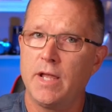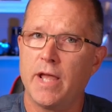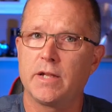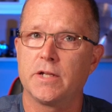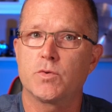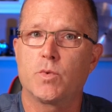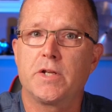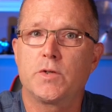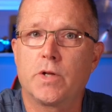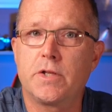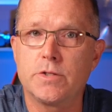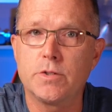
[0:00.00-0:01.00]
and in
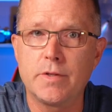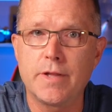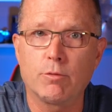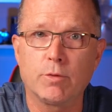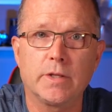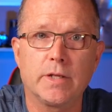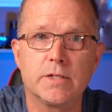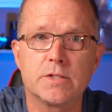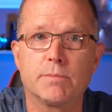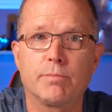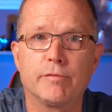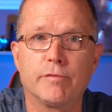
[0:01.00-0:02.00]
2022 that really is
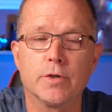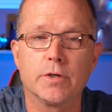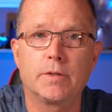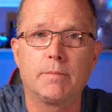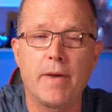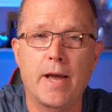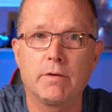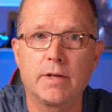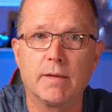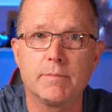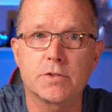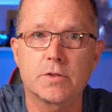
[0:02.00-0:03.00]
the preferred battery
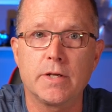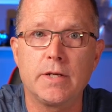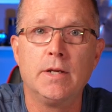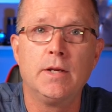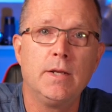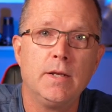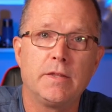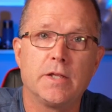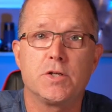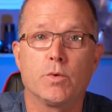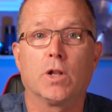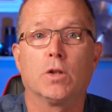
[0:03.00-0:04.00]
chemistry
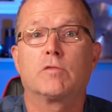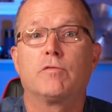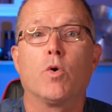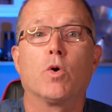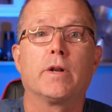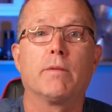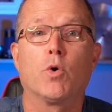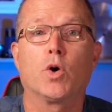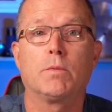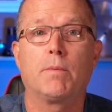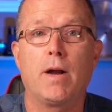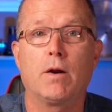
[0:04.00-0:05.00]
that you want to look for in a
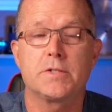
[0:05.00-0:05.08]
portable power